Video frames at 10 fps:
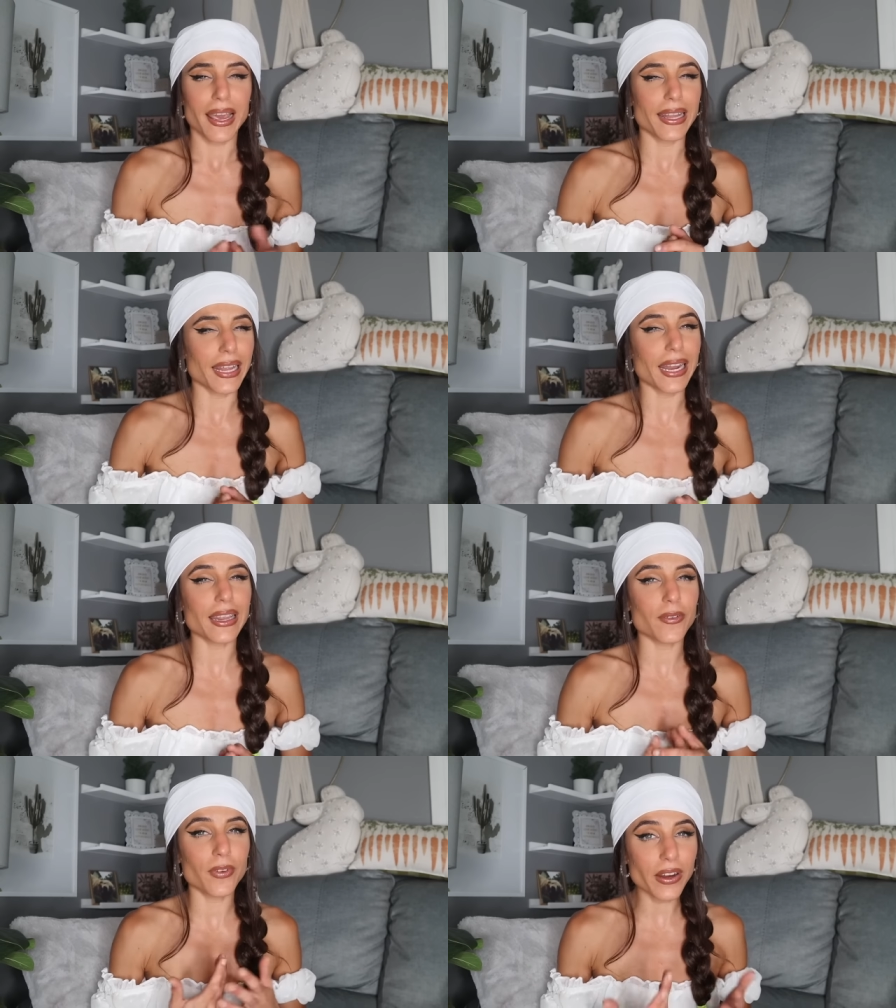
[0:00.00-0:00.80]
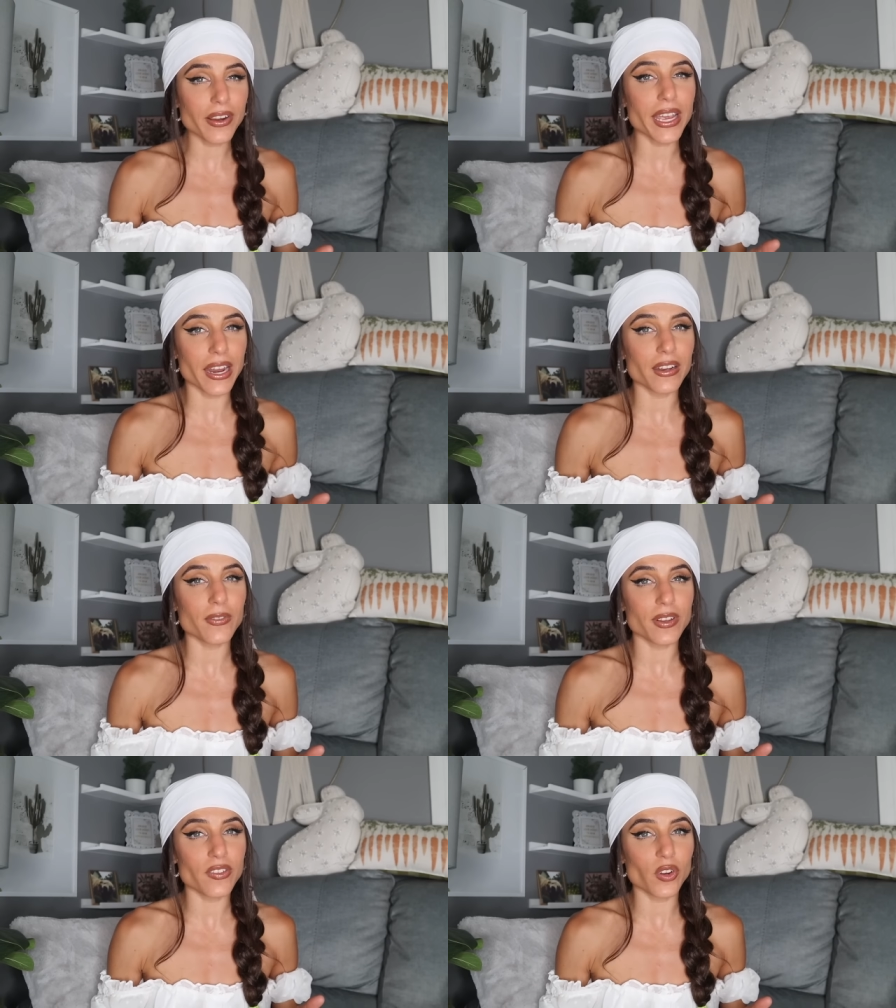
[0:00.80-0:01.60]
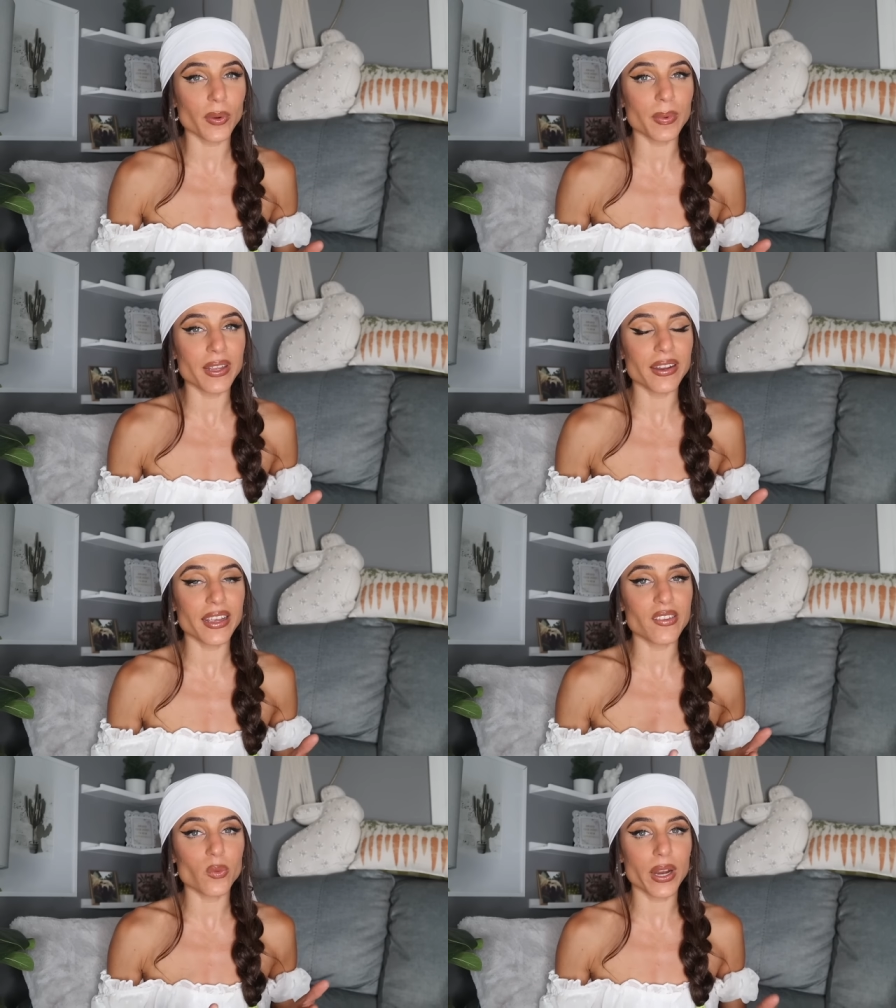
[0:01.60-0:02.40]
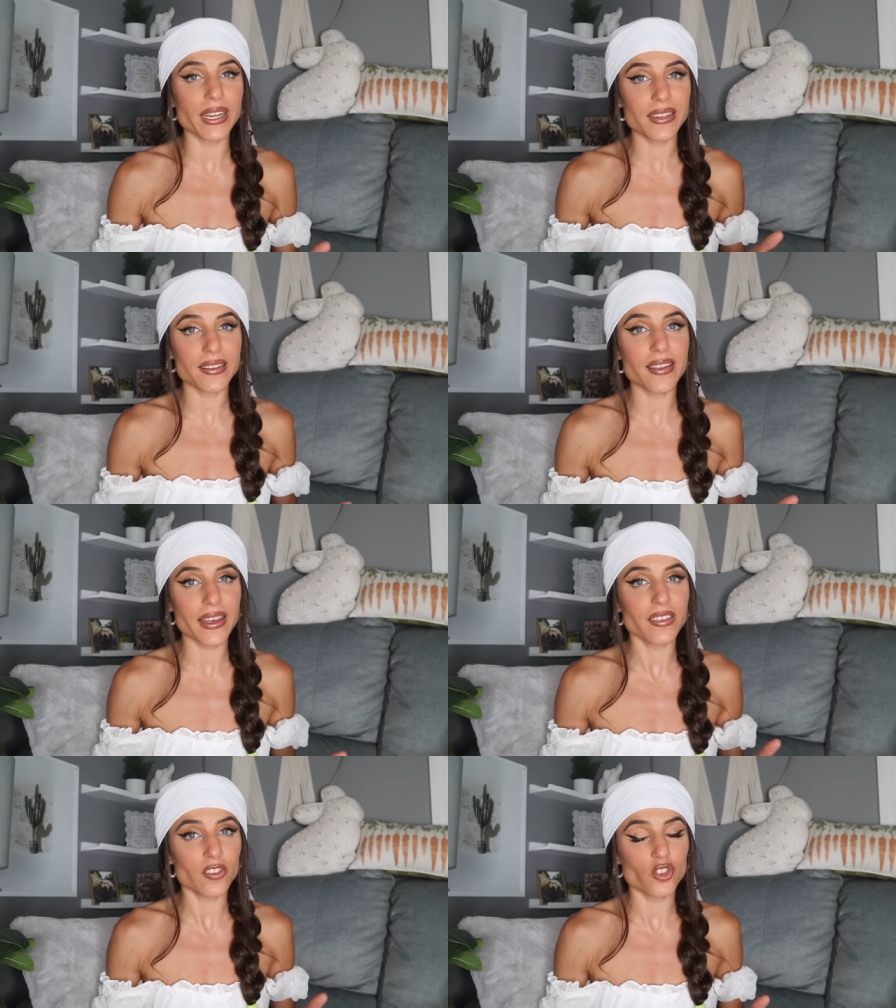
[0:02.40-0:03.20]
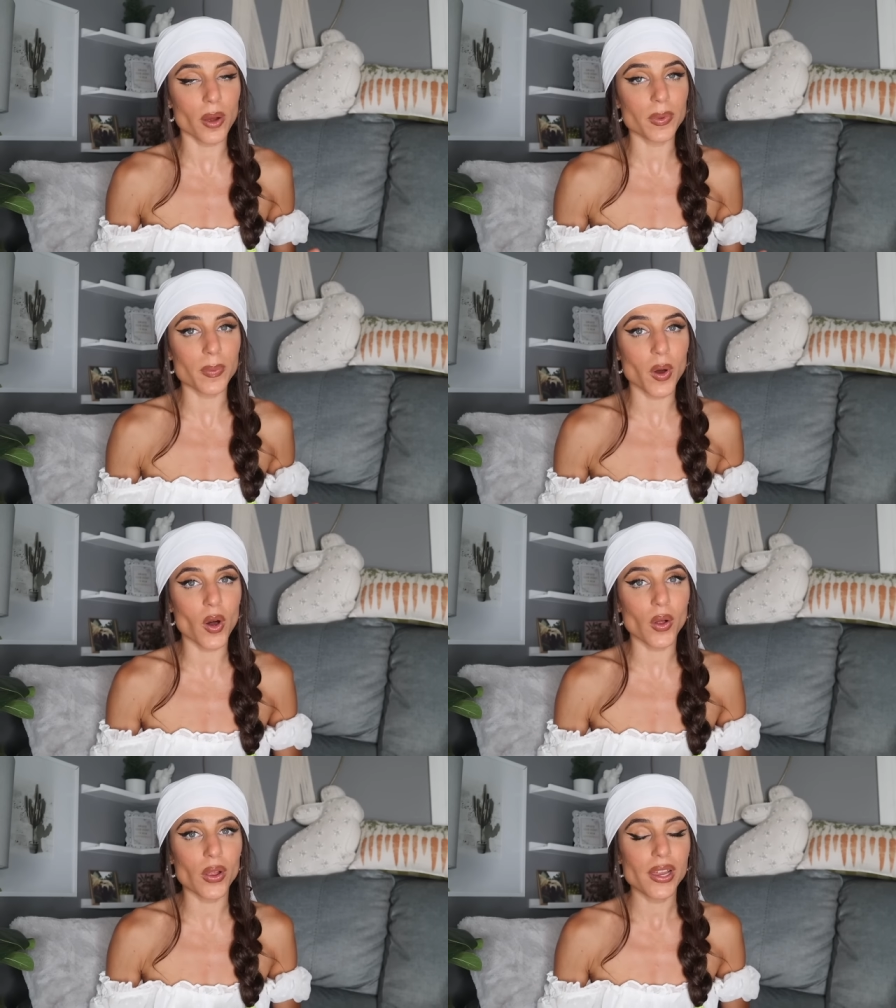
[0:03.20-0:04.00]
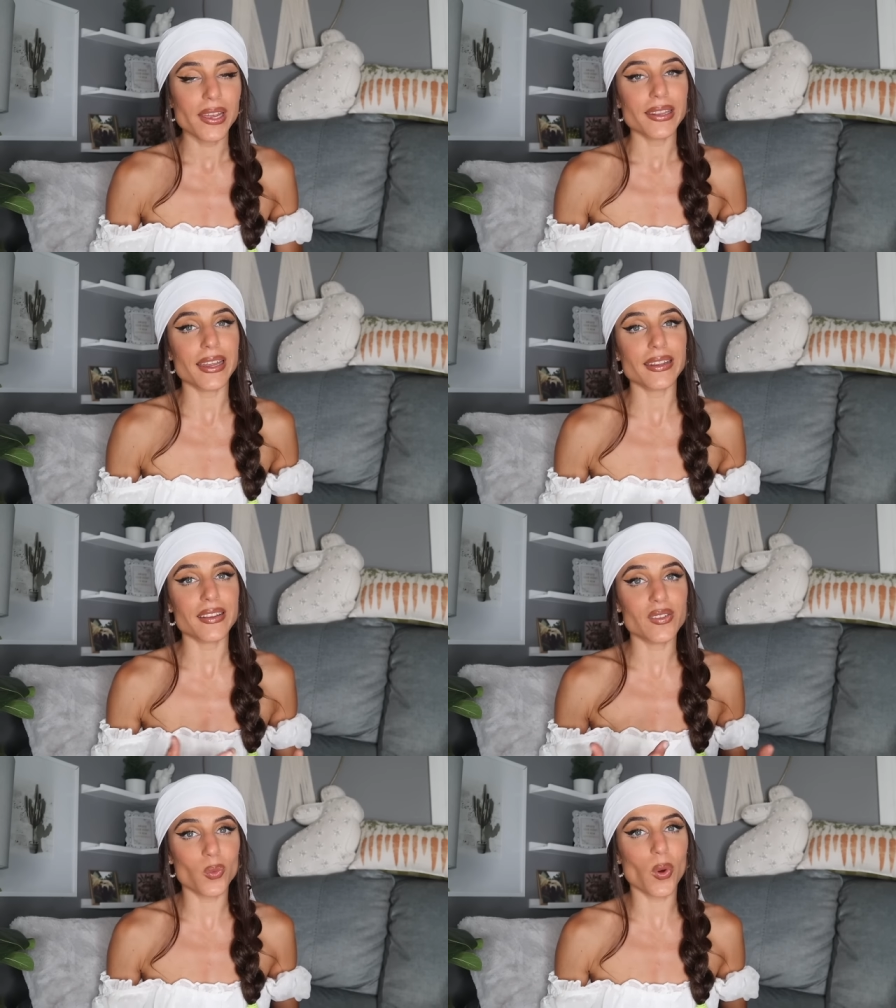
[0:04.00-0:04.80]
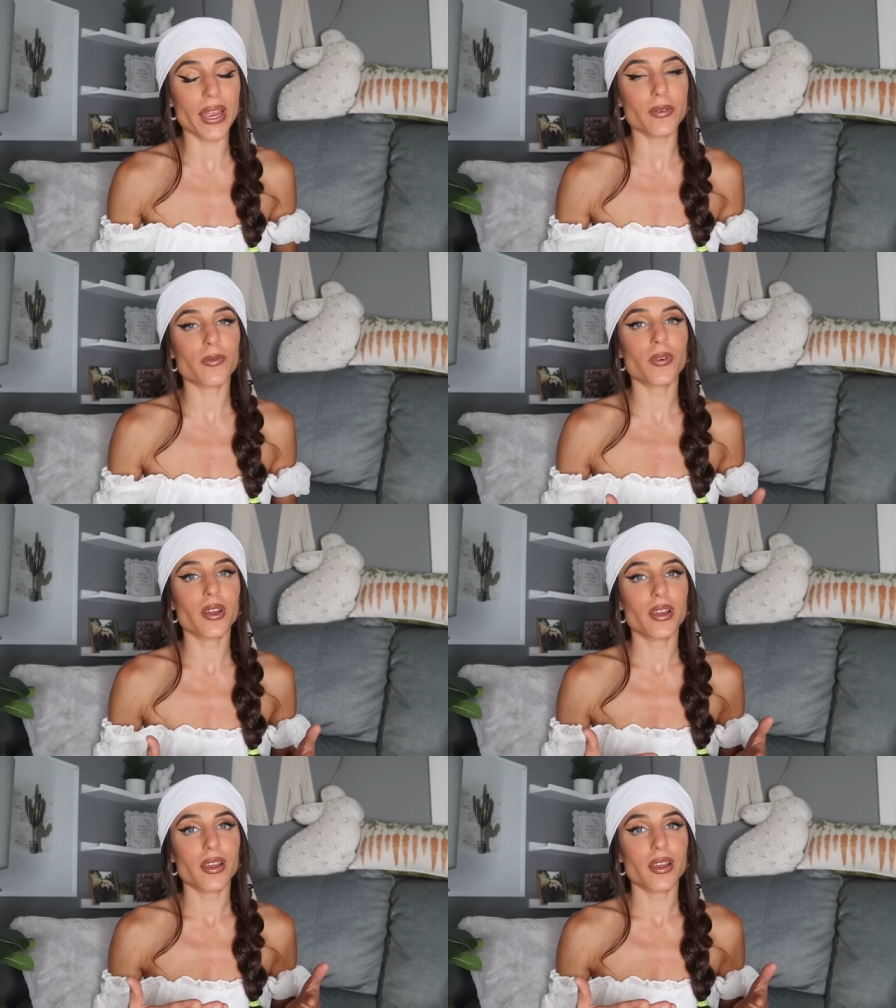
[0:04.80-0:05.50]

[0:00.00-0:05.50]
and then at the very end of his sermon is when he decides to drop the ball that his wife